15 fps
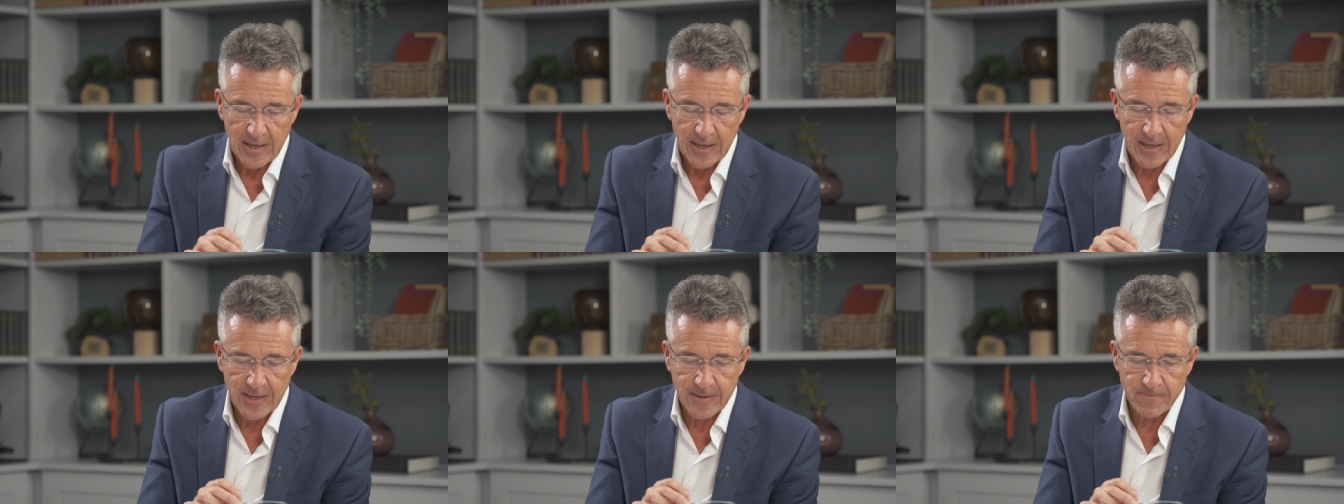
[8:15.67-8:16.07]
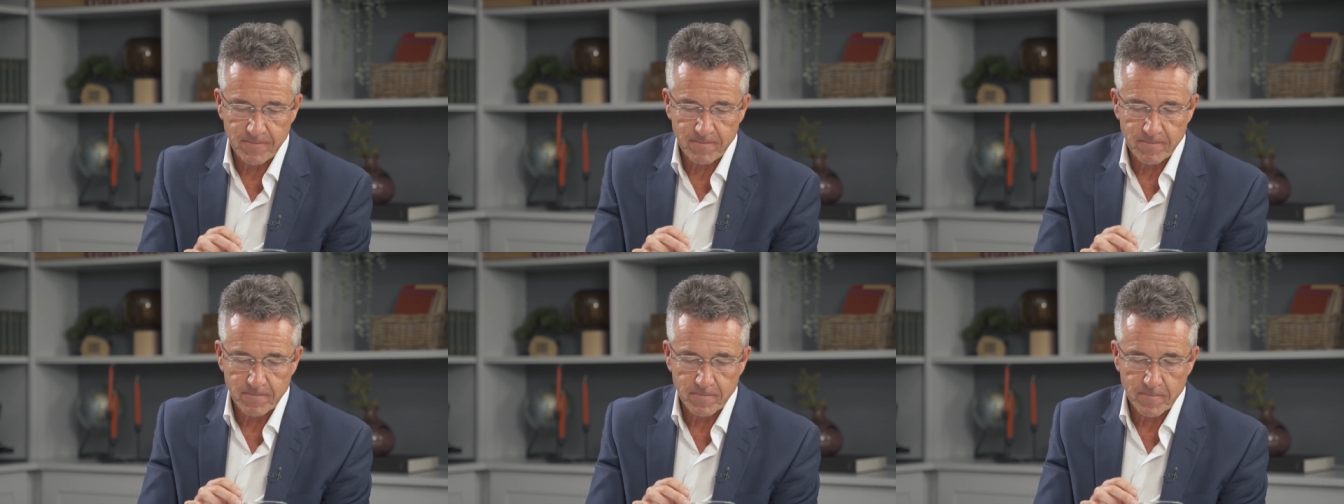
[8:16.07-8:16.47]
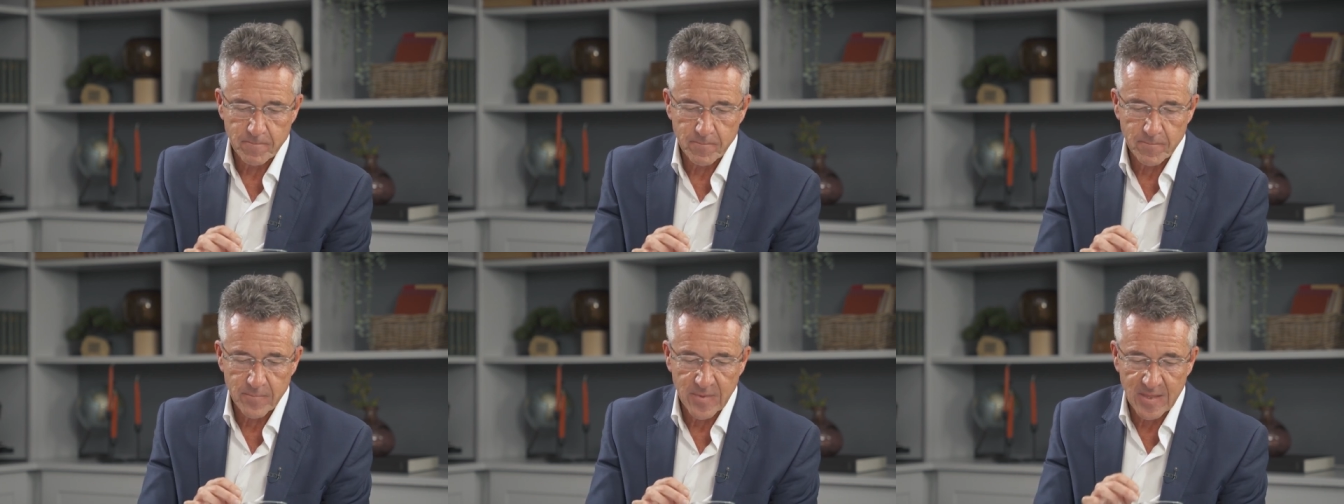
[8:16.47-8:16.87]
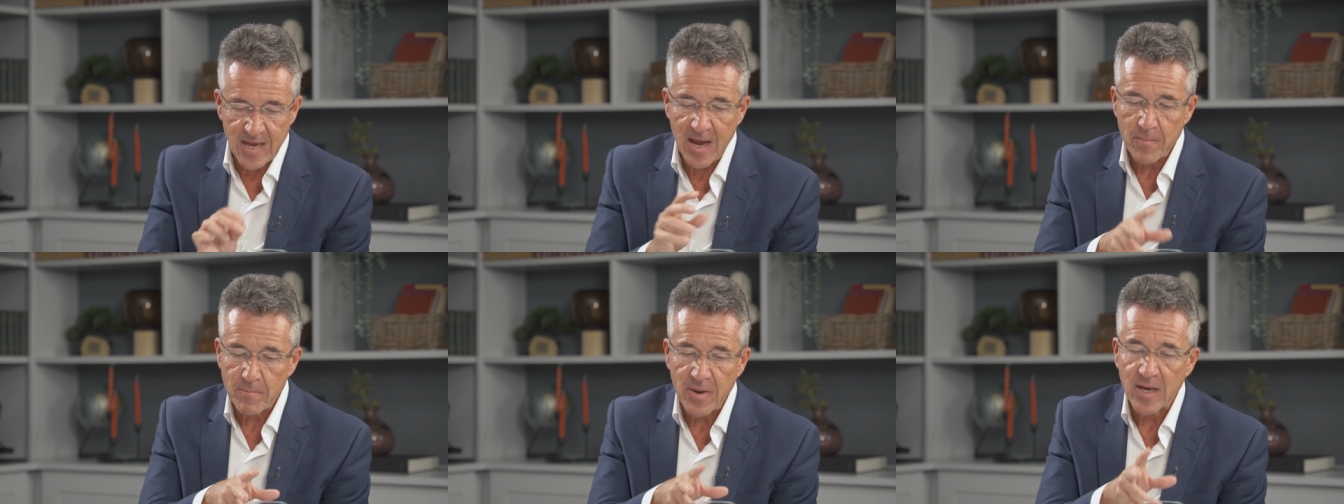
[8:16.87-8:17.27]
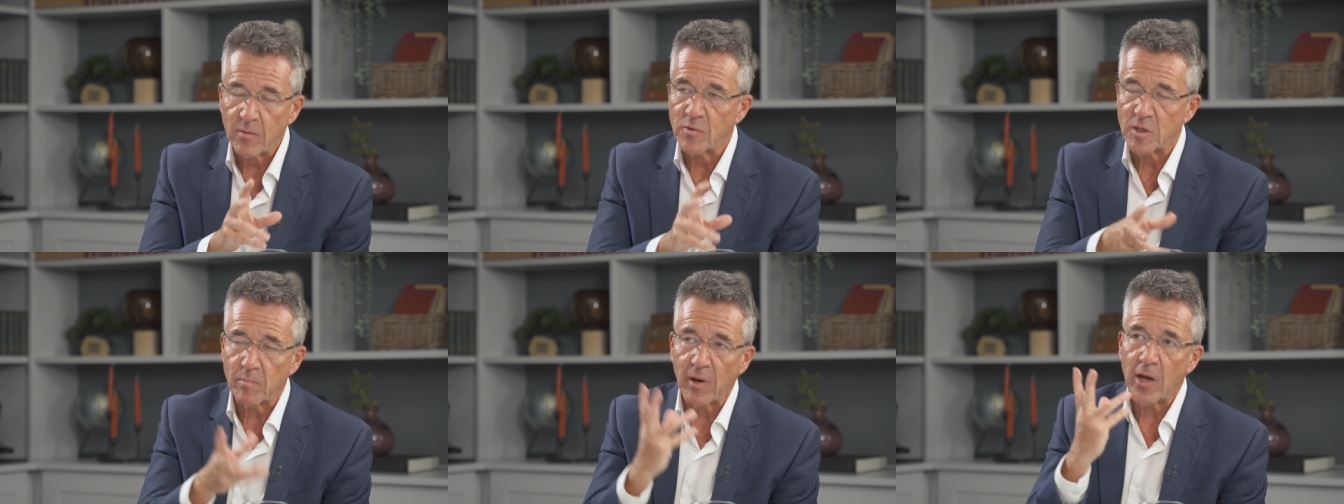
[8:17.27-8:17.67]
um, that bin
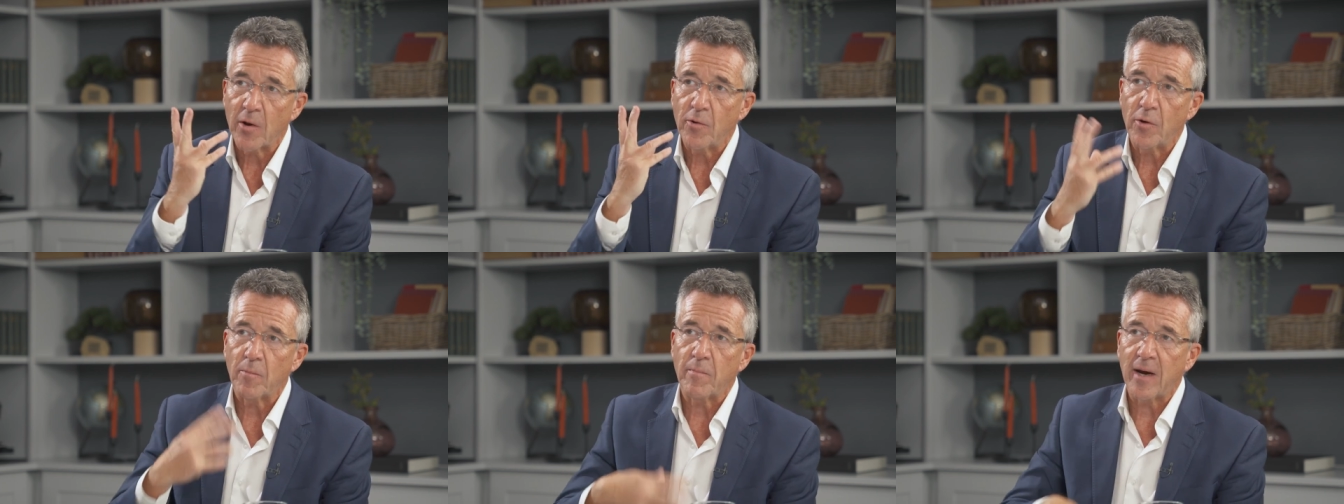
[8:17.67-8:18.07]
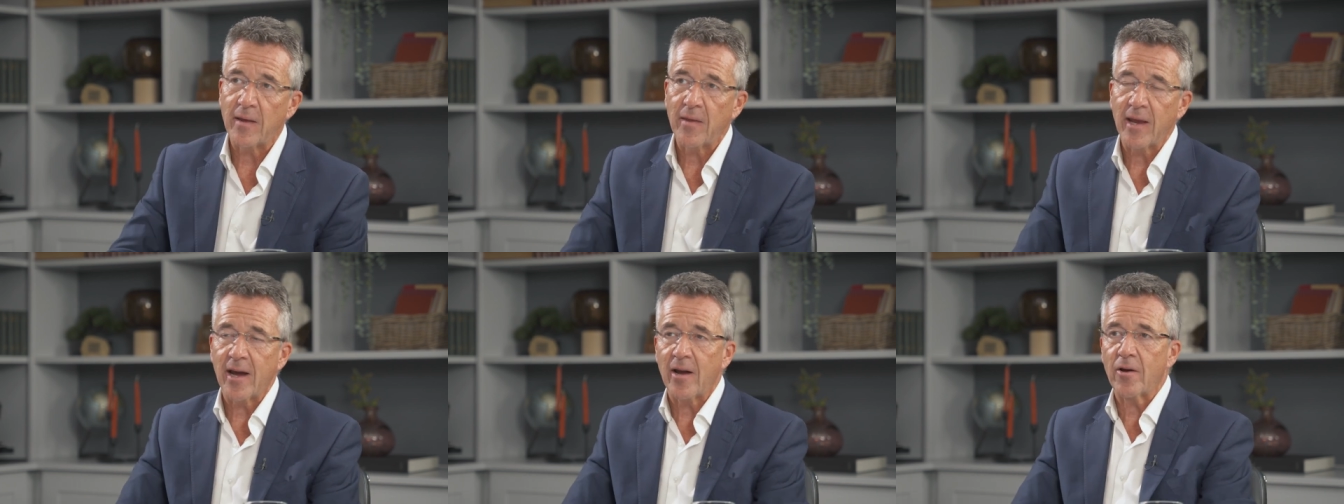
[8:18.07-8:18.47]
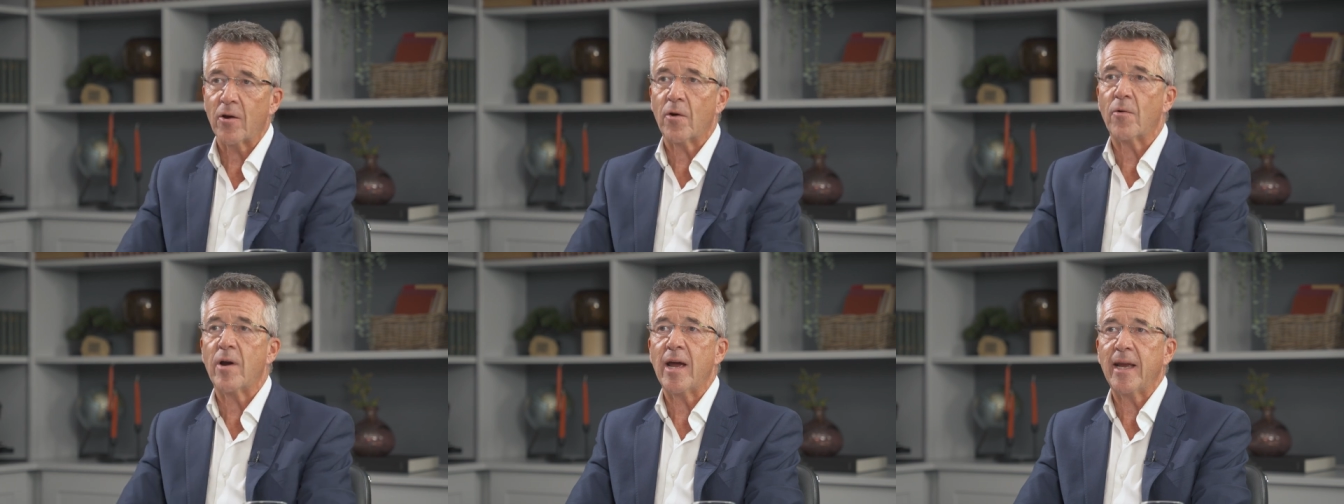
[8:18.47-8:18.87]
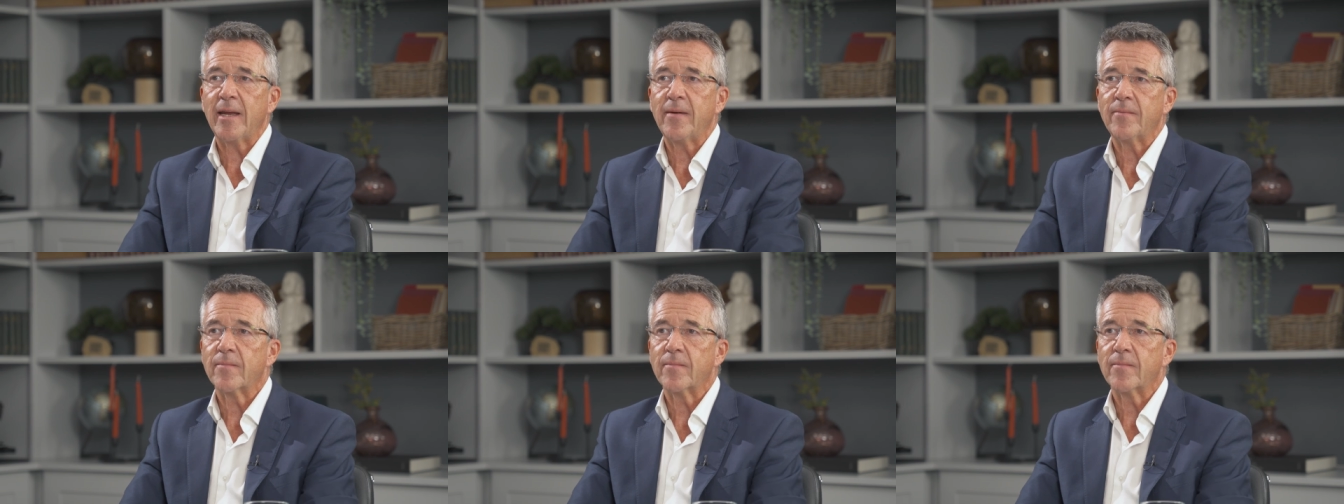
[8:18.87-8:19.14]
was blown up by the I R A